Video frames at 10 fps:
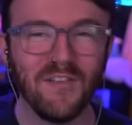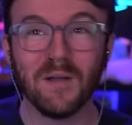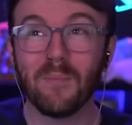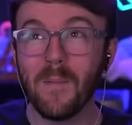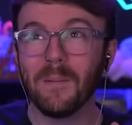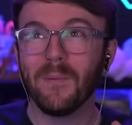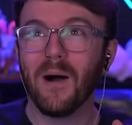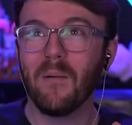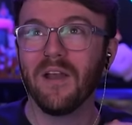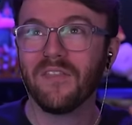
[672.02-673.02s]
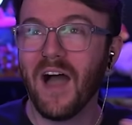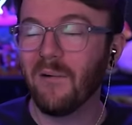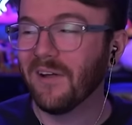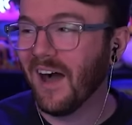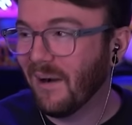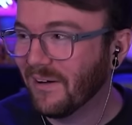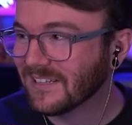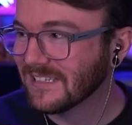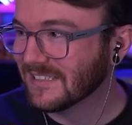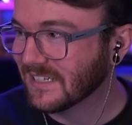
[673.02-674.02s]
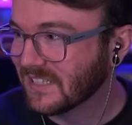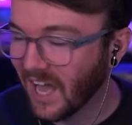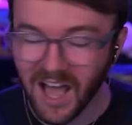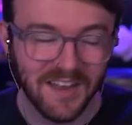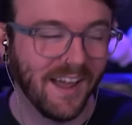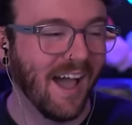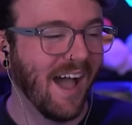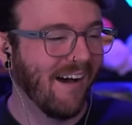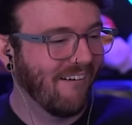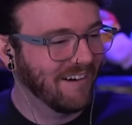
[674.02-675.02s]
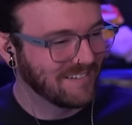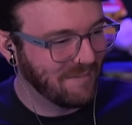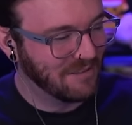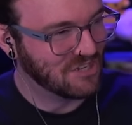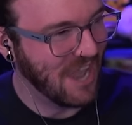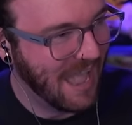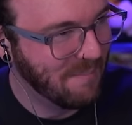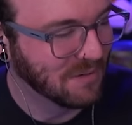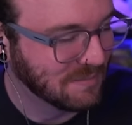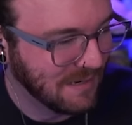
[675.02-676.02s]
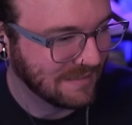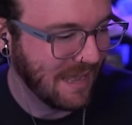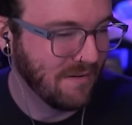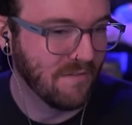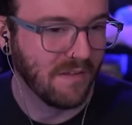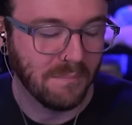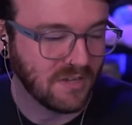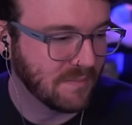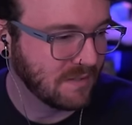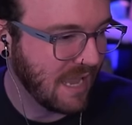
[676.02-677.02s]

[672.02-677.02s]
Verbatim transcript: it's a proper pole, I want to I want, I want to say it's like Gerda or it's like Machamp or something like that. I don't know if that's Machamp's in the